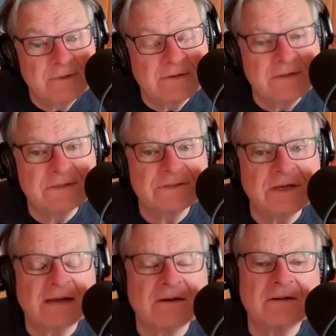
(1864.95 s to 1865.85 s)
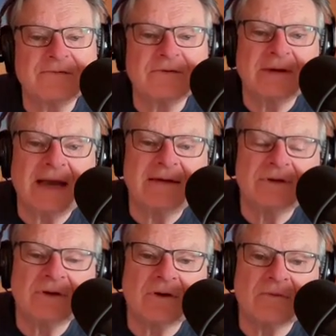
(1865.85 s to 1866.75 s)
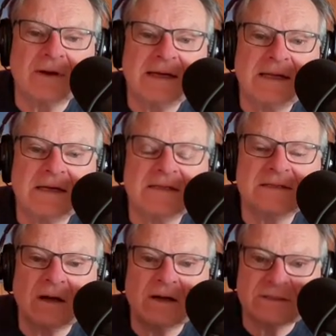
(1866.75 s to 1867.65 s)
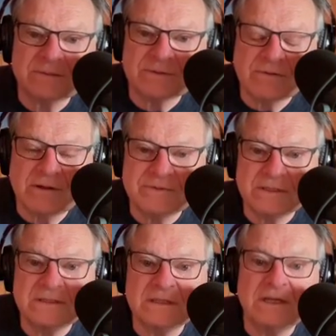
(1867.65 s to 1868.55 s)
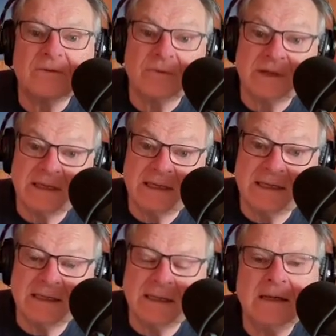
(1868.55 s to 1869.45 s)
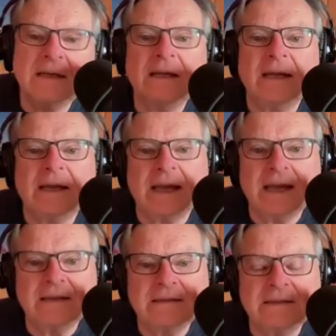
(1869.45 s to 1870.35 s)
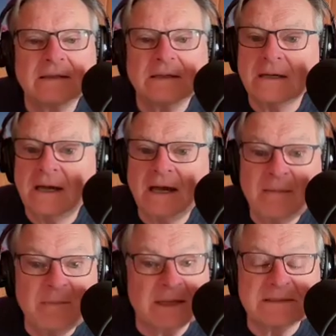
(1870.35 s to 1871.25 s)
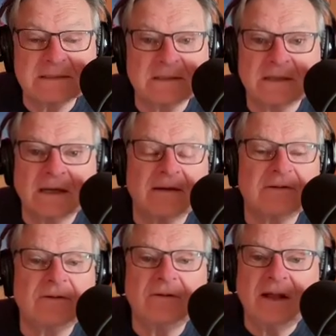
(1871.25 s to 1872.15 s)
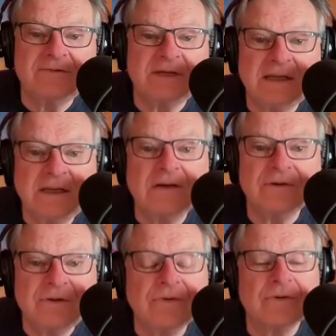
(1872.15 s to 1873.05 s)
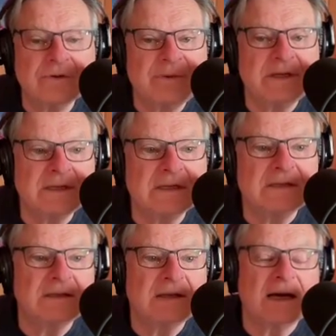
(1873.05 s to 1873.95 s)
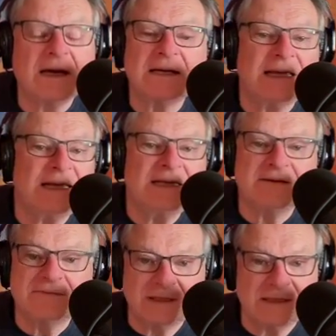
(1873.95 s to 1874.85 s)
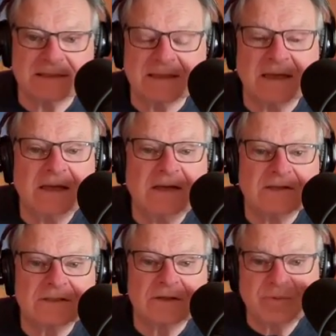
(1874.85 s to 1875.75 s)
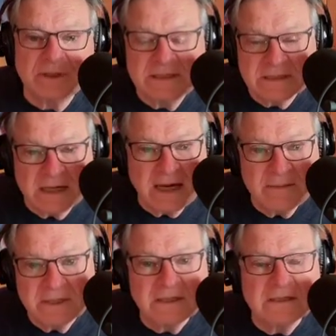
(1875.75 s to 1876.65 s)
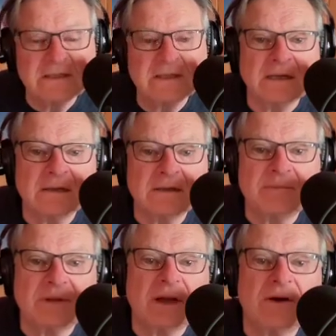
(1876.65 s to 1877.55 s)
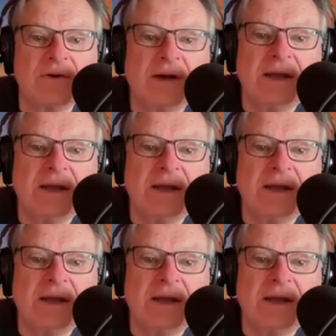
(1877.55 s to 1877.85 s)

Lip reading: to this channel if you haven't already, because our subscriptions we need. And comments. I'd love to hear your opinion on any of this. So please comment below